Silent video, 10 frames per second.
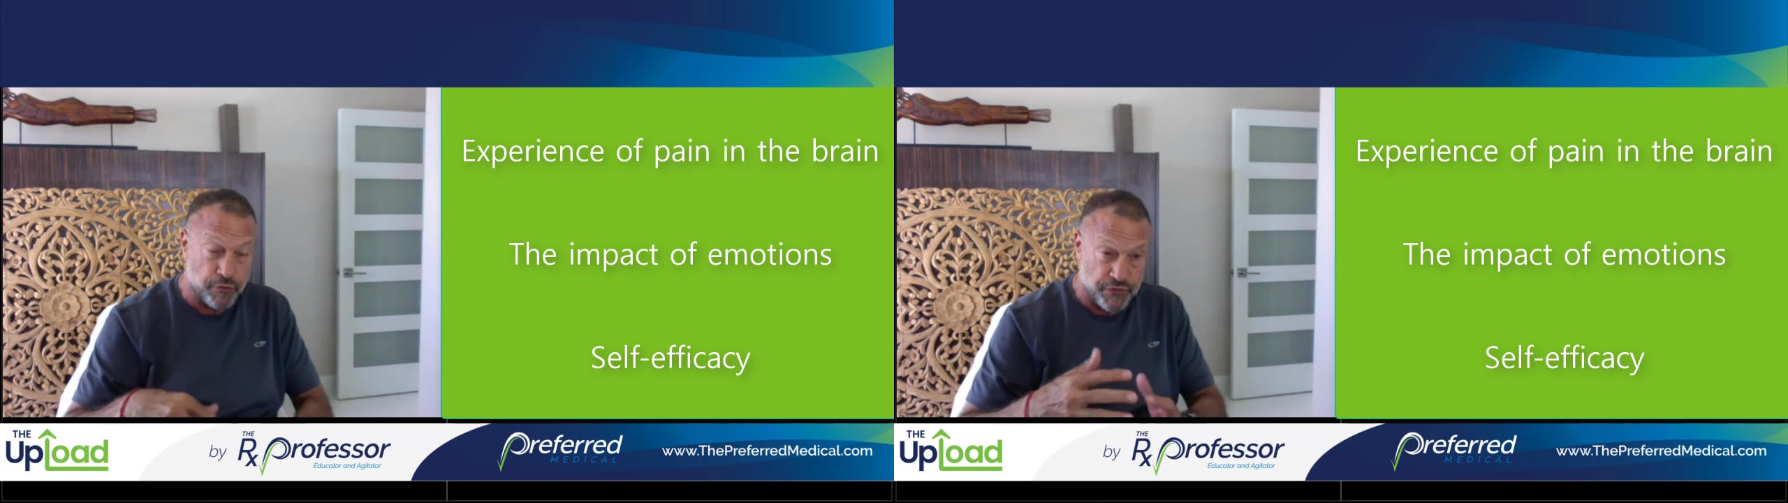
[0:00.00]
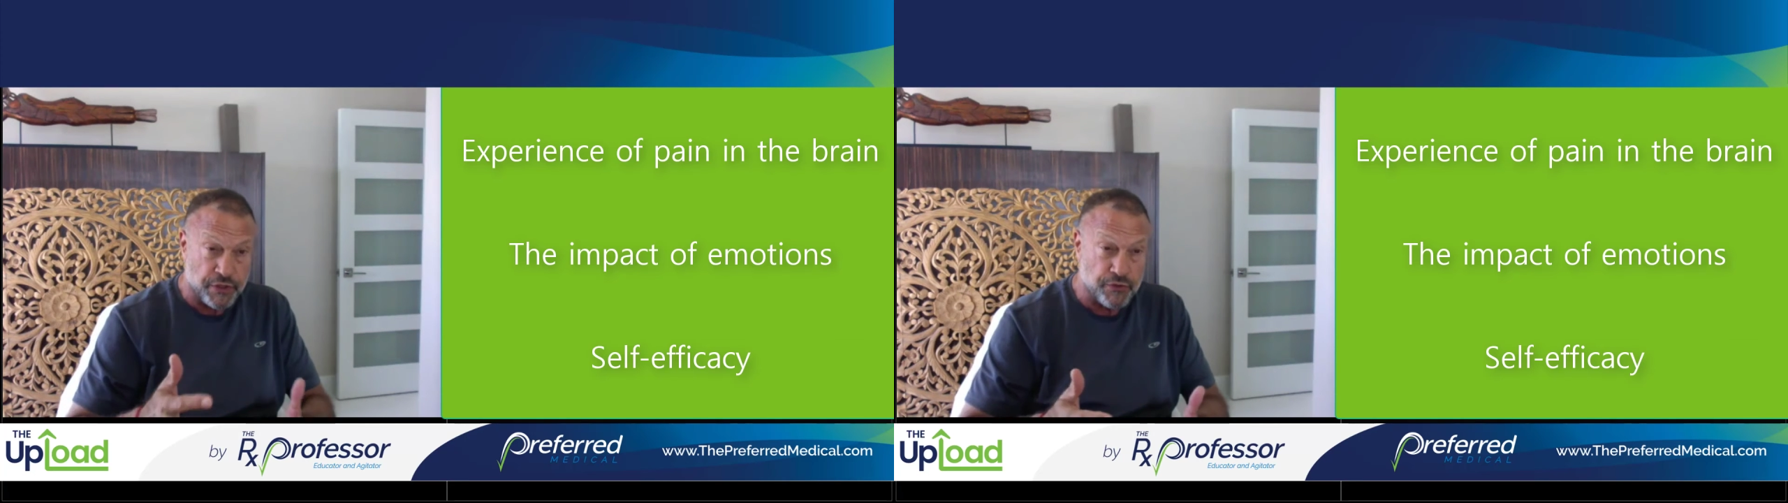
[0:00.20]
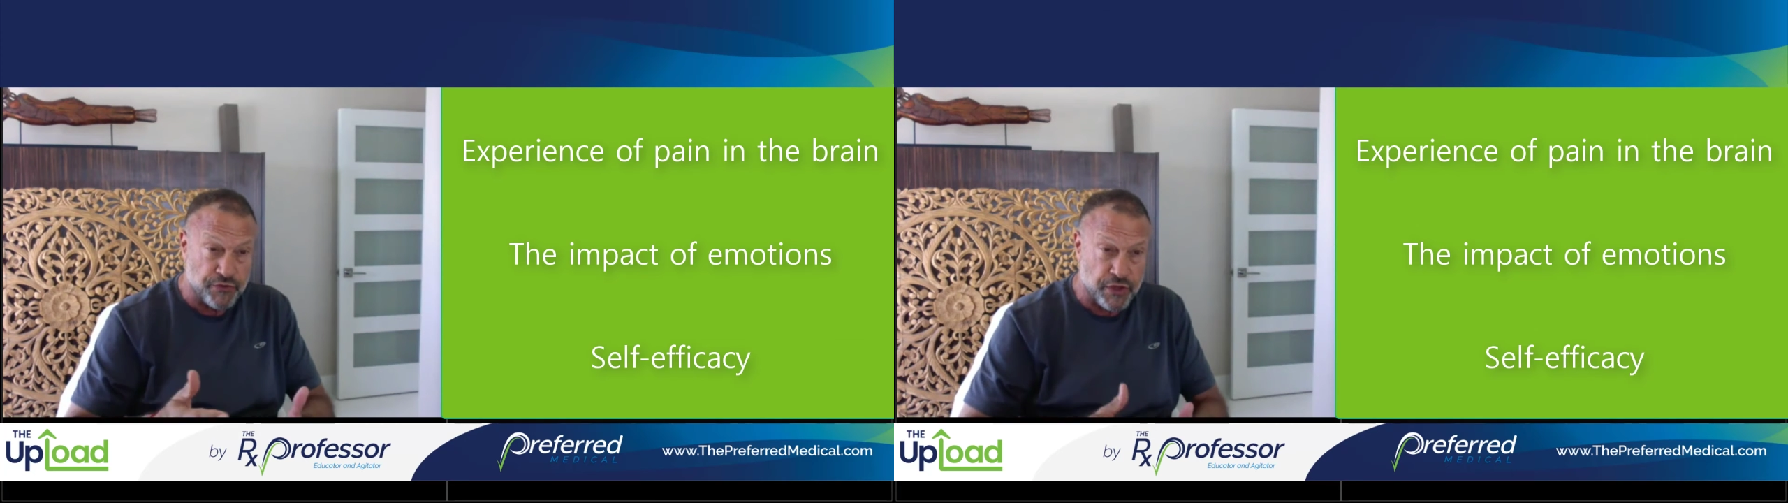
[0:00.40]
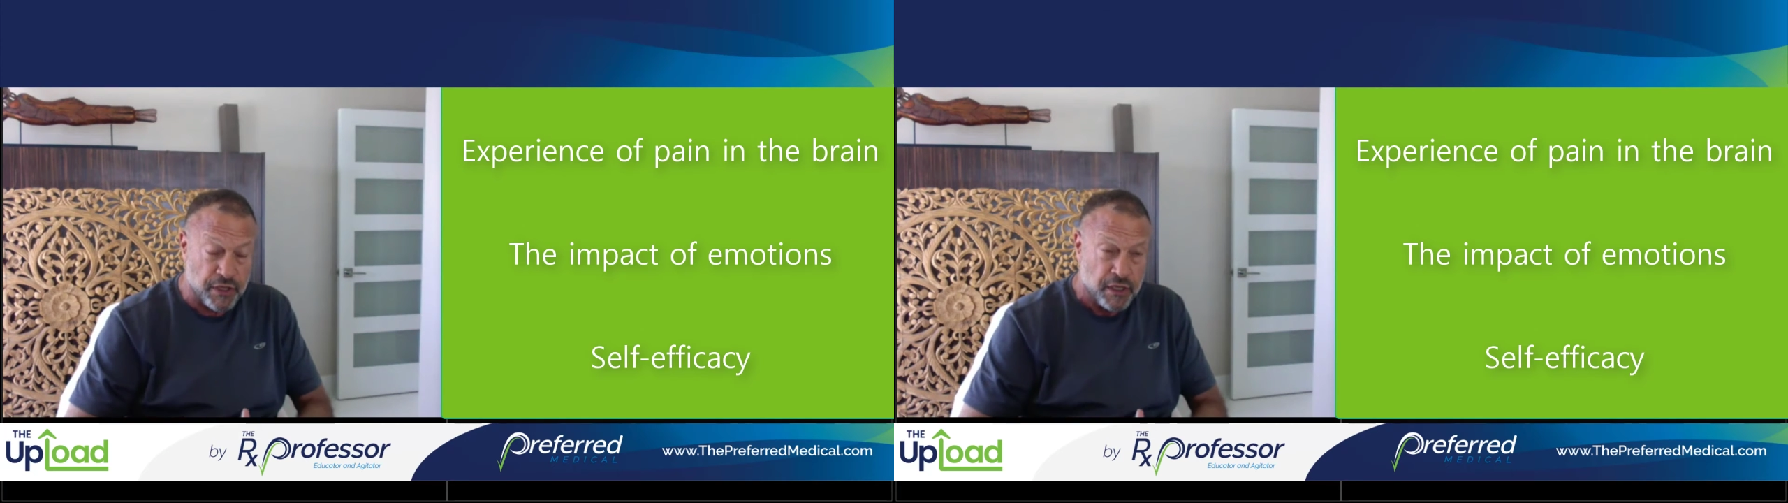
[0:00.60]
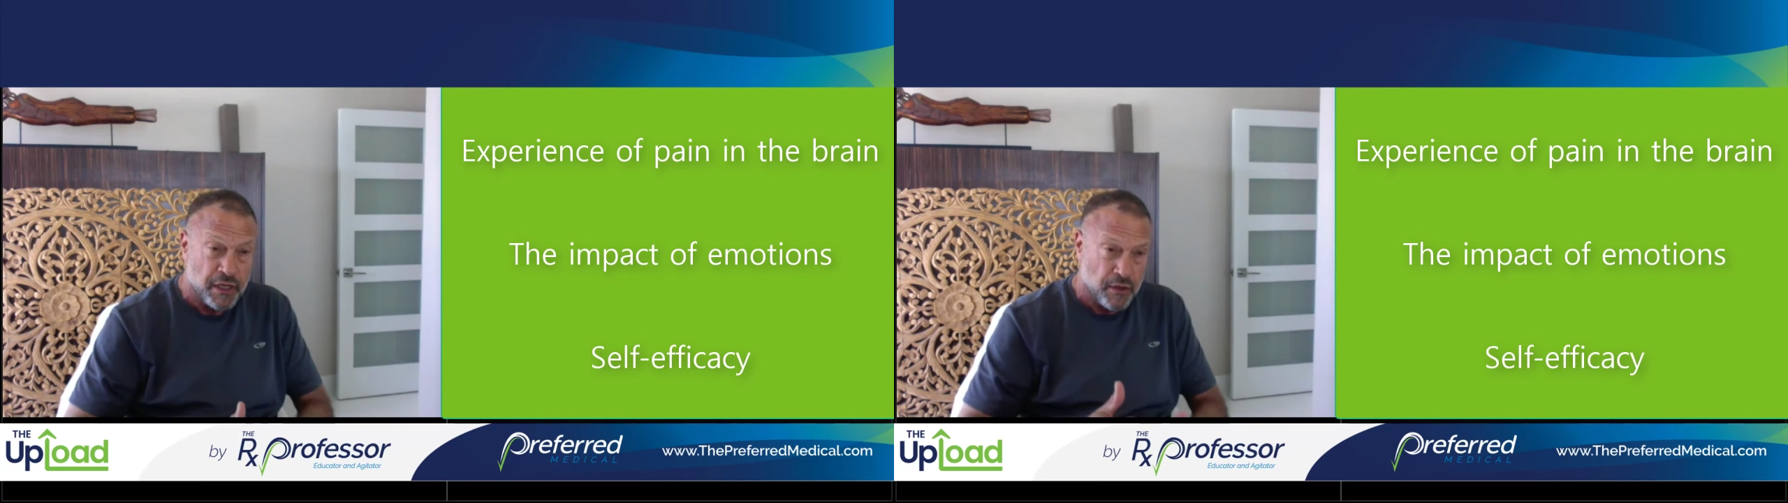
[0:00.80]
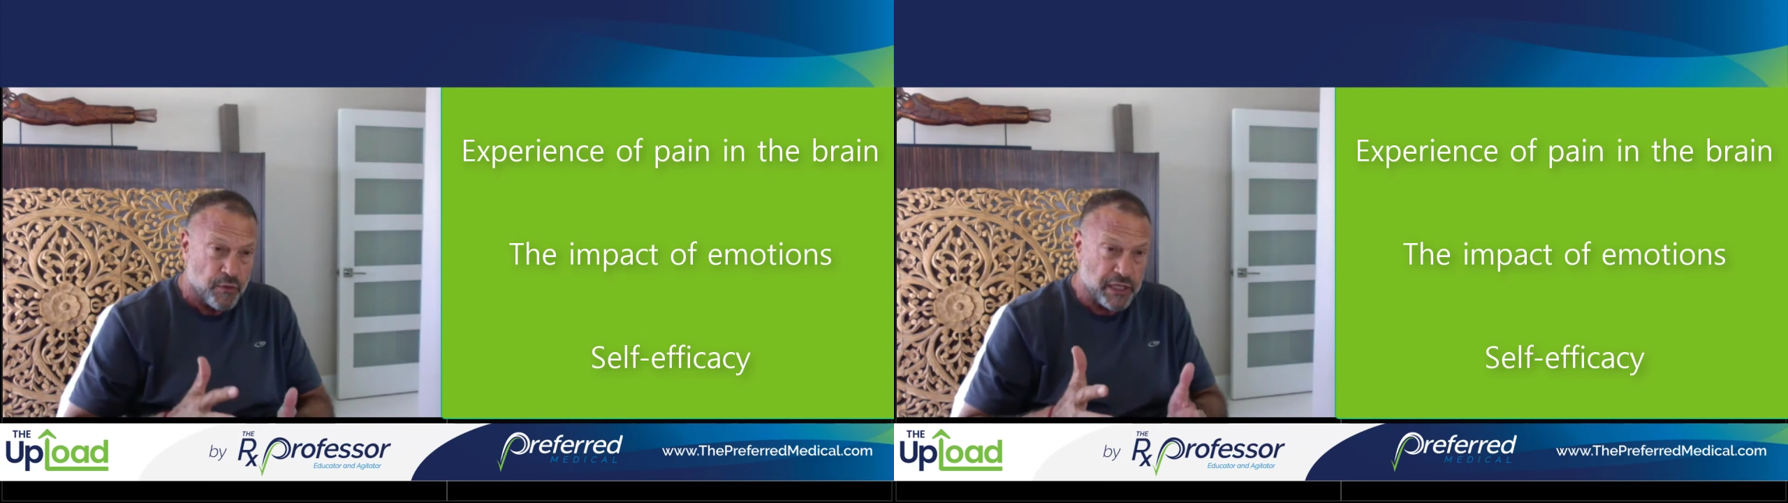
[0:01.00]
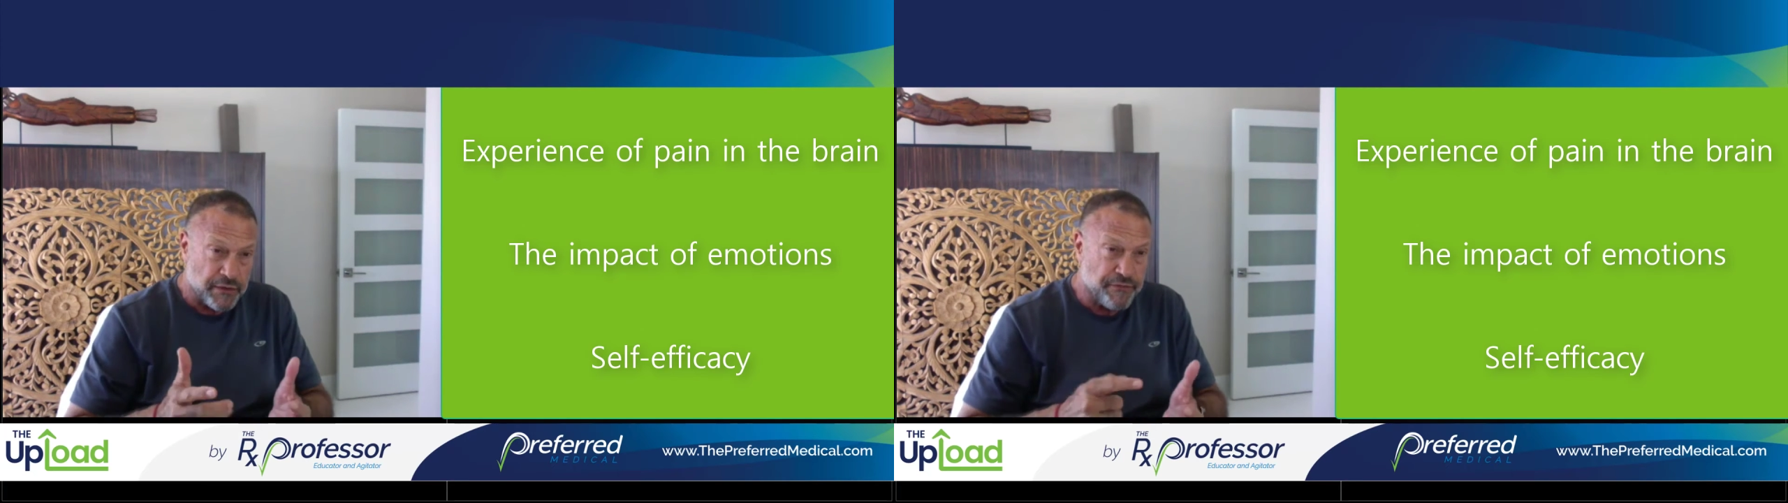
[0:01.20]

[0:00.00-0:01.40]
And those are the really